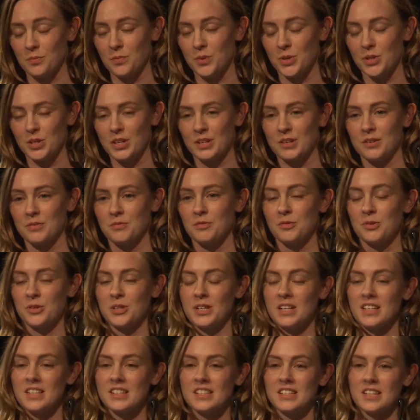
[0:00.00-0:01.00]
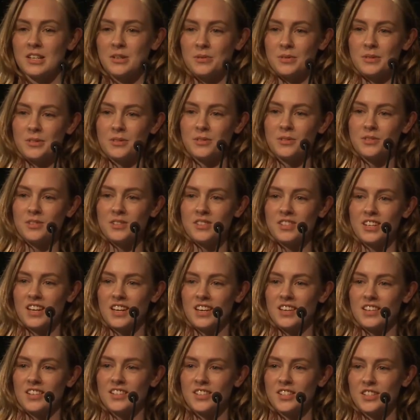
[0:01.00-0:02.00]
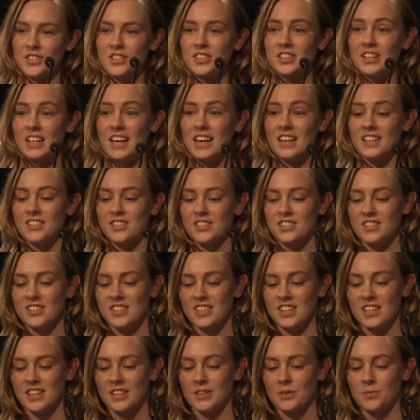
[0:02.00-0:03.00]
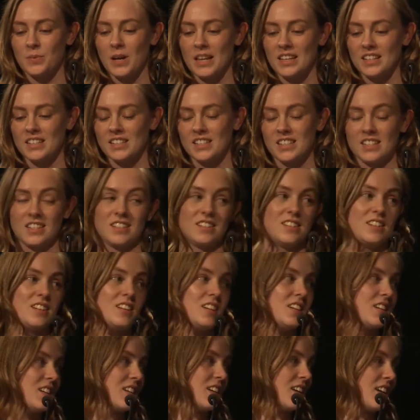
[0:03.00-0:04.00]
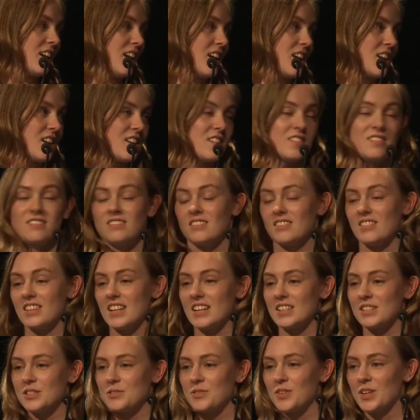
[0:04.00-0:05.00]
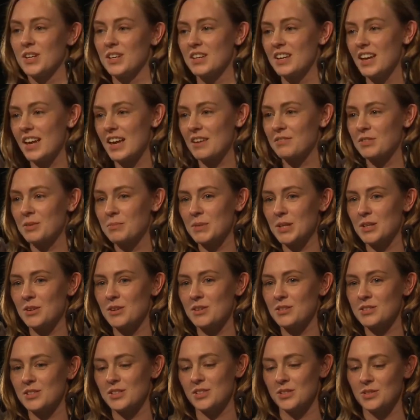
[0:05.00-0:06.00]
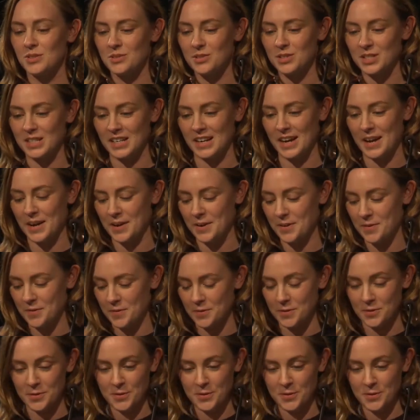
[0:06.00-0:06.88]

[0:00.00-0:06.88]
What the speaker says: working for X Equals, a digital agency in Wellington. And thanks for having me along to talk today.